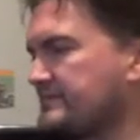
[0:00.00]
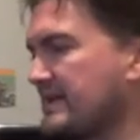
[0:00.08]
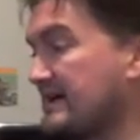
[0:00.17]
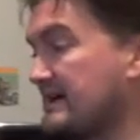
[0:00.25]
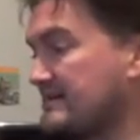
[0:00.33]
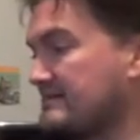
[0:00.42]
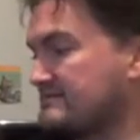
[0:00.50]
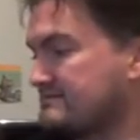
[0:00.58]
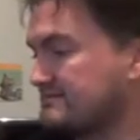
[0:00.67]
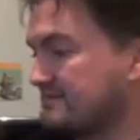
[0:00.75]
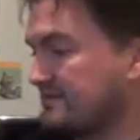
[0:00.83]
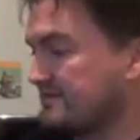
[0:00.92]
Ah,
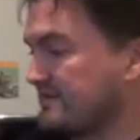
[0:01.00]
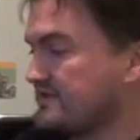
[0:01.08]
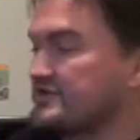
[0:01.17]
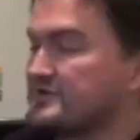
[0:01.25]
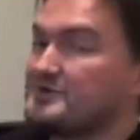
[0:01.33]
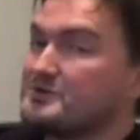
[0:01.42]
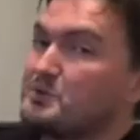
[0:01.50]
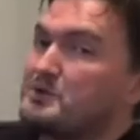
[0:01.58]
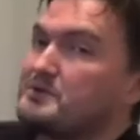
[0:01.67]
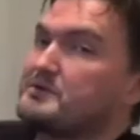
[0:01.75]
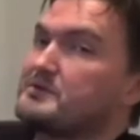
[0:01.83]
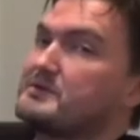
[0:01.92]
A Fish Called
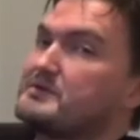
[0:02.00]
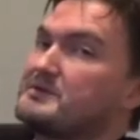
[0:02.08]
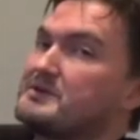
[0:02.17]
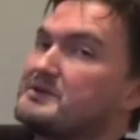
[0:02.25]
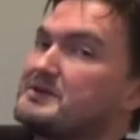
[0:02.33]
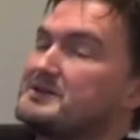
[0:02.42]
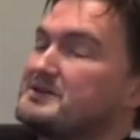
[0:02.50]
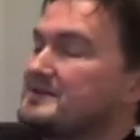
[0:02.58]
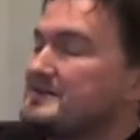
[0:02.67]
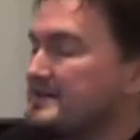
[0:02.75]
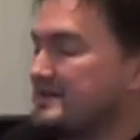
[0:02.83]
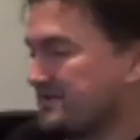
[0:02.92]
Wanda.
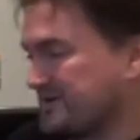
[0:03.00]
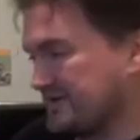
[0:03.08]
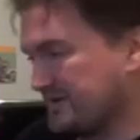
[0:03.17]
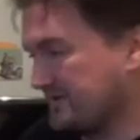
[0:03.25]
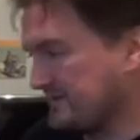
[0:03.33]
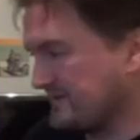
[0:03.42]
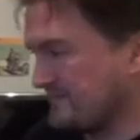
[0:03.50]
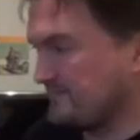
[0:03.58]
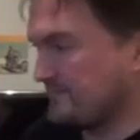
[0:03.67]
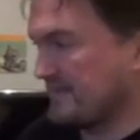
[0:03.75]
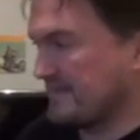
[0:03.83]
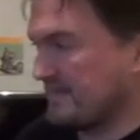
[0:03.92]
Now, you know,
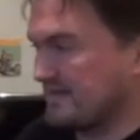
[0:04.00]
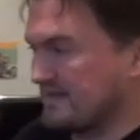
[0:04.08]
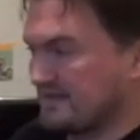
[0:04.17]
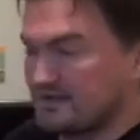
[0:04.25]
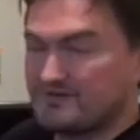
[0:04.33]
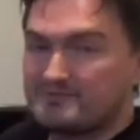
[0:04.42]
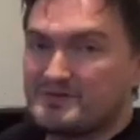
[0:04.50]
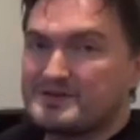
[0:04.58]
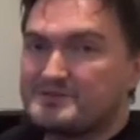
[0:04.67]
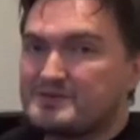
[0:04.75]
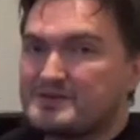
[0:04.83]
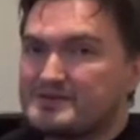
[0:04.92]
I love Monty
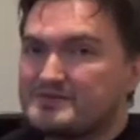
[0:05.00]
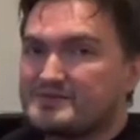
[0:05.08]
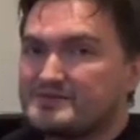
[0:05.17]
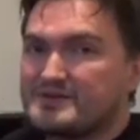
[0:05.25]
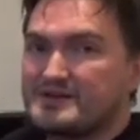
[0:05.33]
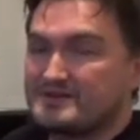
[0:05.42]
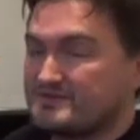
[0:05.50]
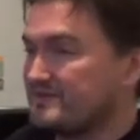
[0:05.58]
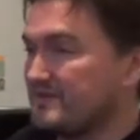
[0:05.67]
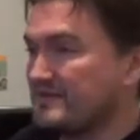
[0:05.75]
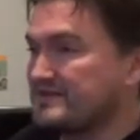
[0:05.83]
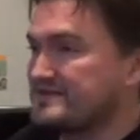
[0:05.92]
Python, I love
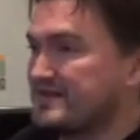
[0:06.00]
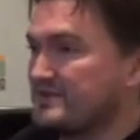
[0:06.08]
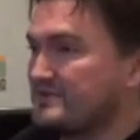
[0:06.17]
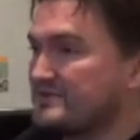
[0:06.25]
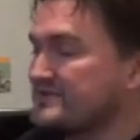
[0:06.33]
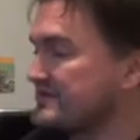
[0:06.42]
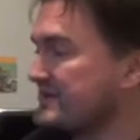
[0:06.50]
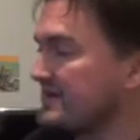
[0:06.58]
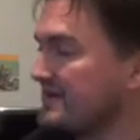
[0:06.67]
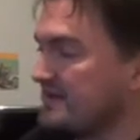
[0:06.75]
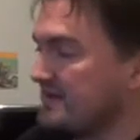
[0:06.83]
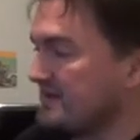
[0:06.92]
Fawlty Towers,
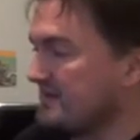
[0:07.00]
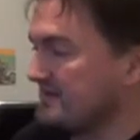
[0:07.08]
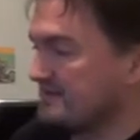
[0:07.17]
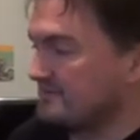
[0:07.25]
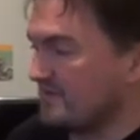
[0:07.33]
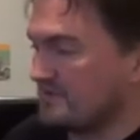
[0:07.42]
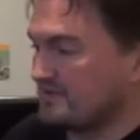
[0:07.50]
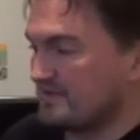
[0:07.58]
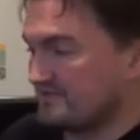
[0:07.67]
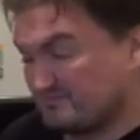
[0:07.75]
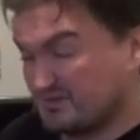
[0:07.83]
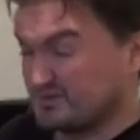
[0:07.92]
the Monty
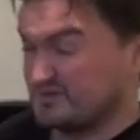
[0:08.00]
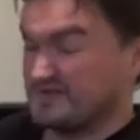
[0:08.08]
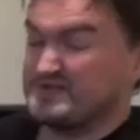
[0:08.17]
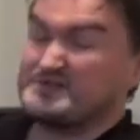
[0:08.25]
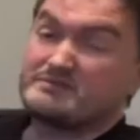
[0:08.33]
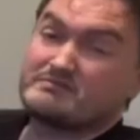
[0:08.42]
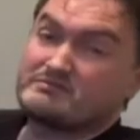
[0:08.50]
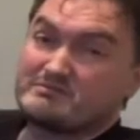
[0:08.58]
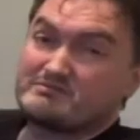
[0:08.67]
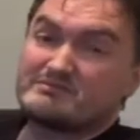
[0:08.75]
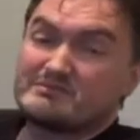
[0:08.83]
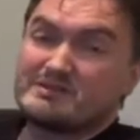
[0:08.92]
Python movies.
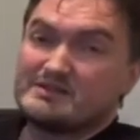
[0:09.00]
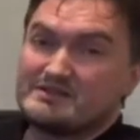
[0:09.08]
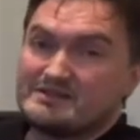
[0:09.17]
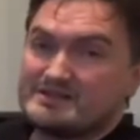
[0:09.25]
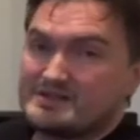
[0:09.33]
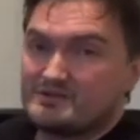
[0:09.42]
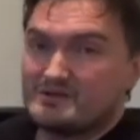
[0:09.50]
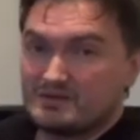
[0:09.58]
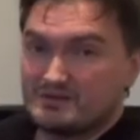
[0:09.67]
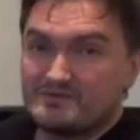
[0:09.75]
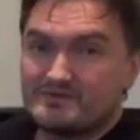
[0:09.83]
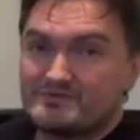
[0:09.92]
You know, I
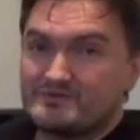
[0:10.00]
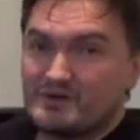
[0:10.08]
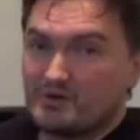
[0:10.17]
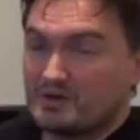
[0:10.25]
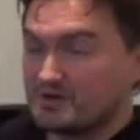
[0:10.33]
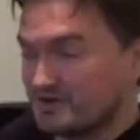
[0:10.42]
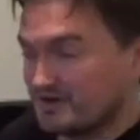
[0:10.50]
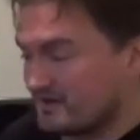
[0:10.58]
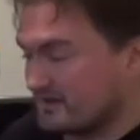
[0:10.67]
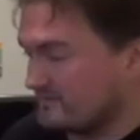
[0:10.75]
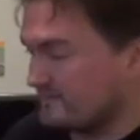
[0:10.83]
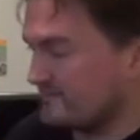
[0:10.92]
love Holy Grail,
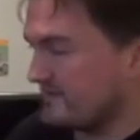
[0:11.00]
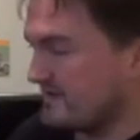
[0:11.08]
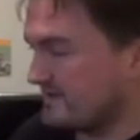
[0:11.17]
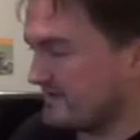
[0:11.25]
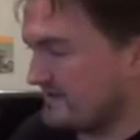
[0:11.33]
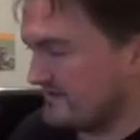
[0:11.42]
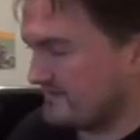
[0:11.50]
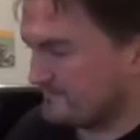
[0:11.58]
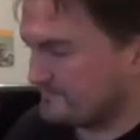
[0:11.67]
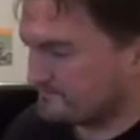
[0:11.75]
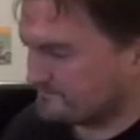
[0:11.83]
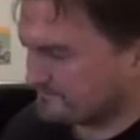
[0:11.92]
Life of Brian,
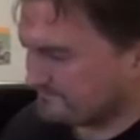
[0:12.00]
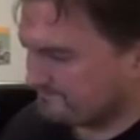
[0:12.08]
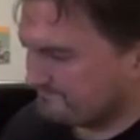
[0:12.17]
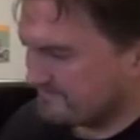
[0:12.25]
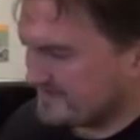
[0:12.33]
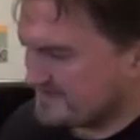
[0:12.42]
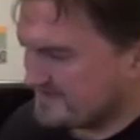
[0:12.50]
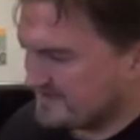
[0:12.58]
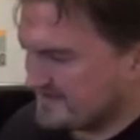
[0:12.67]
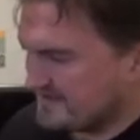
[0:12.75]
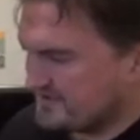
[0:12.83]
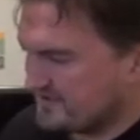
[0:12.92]
and this
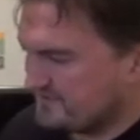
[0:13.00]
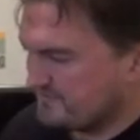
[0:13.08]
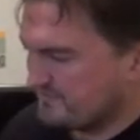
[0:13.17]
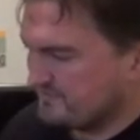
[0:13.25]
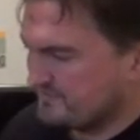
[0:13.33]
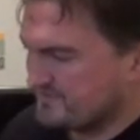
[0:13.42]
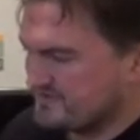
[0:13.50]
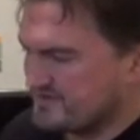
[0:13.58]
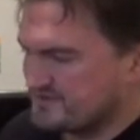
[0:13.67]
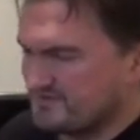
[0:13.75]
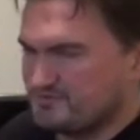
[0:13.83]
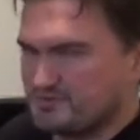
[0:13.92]
takes that humour but puts it
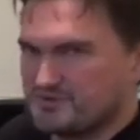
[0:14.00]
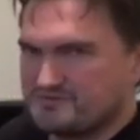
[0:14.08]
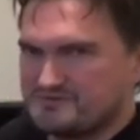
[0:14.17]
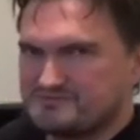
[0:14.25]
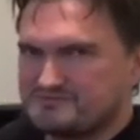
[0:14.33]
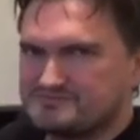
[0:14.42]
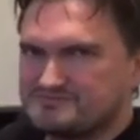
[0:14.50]
into a more